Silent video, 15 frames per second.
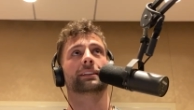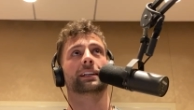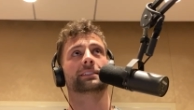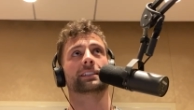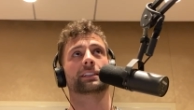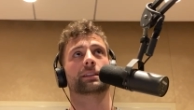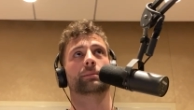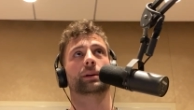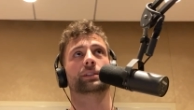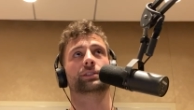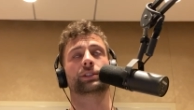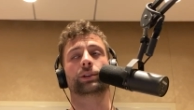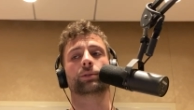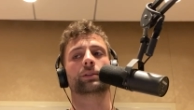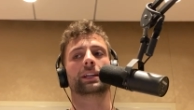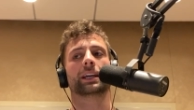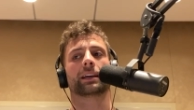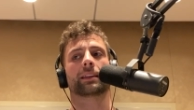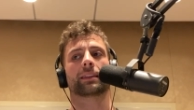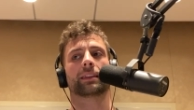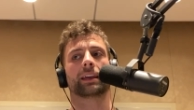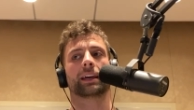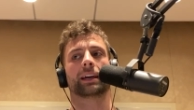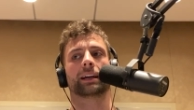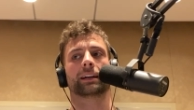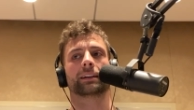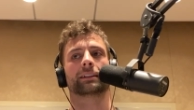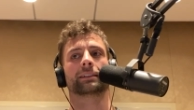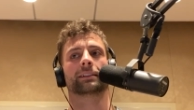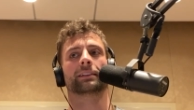That's like the most unique thing